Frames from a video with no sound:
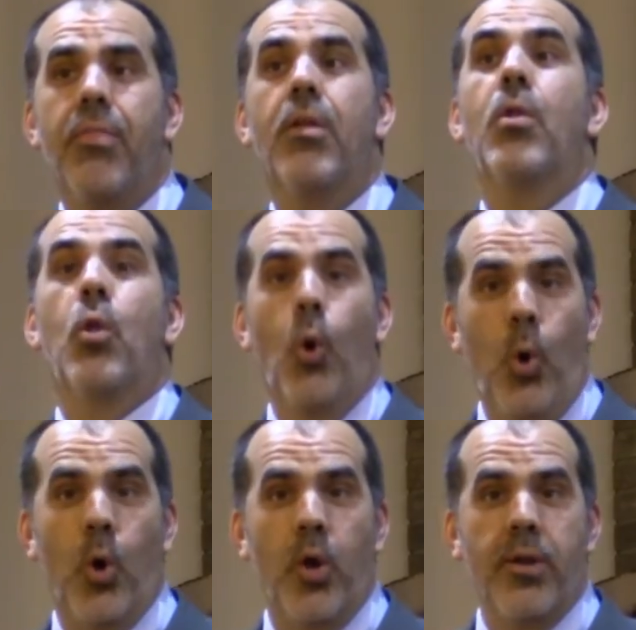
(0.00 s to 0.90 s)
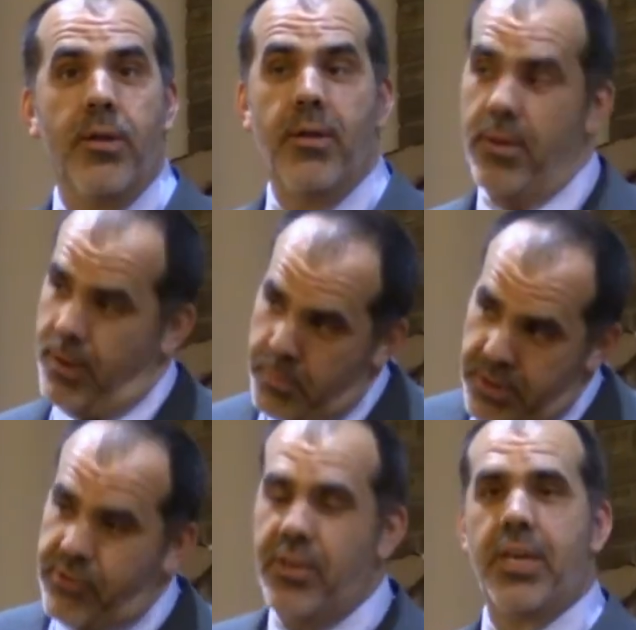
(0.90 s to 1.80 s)
the Lord, I'm
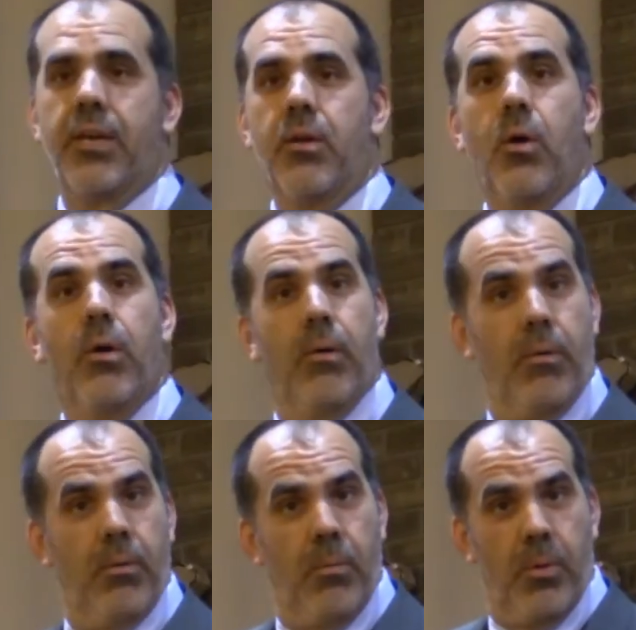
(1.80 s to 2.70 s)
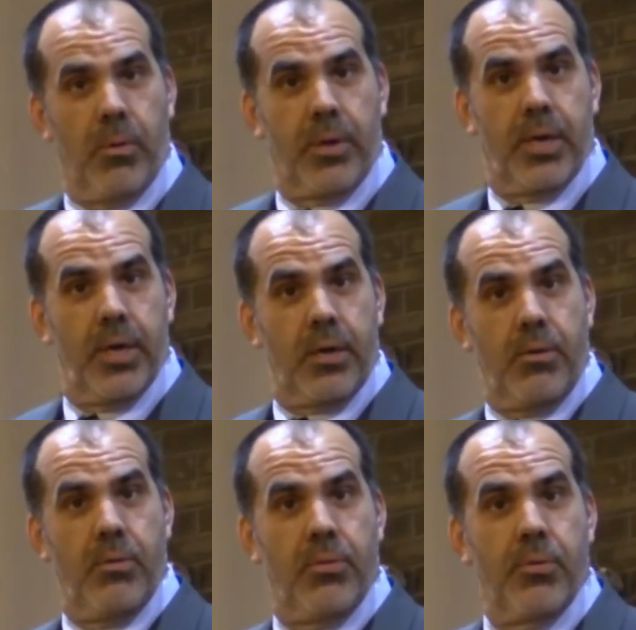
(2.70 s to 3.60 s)
going to say it, will
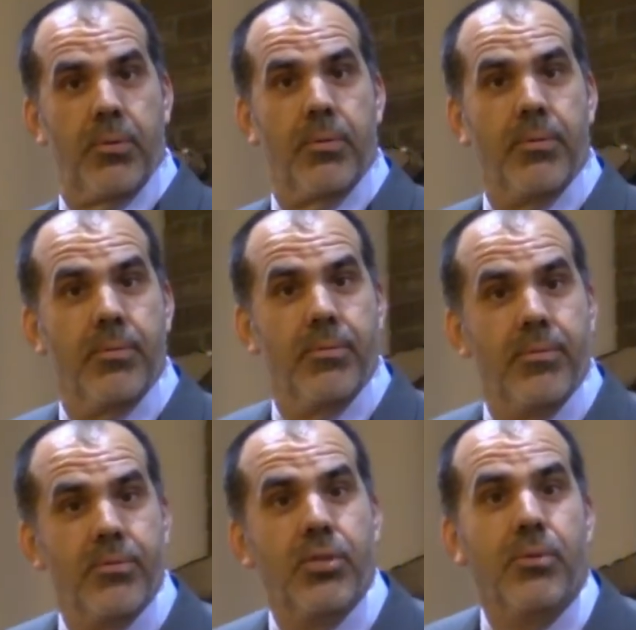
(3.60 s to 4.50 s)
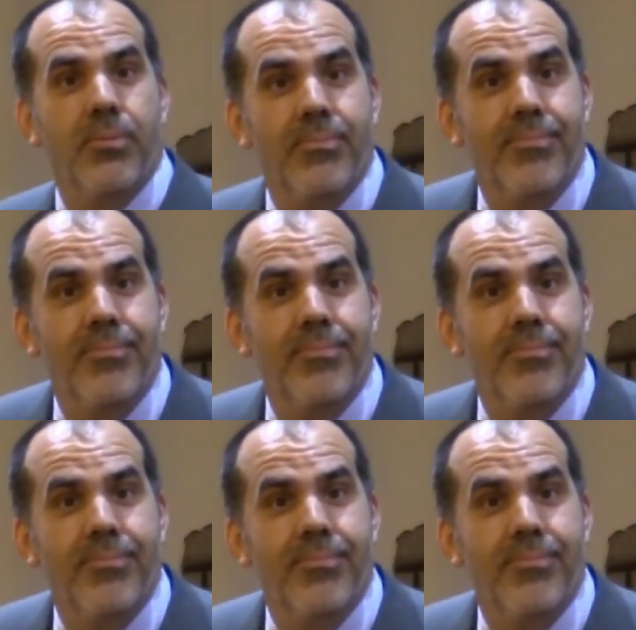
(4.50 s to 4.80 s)
kick you through to.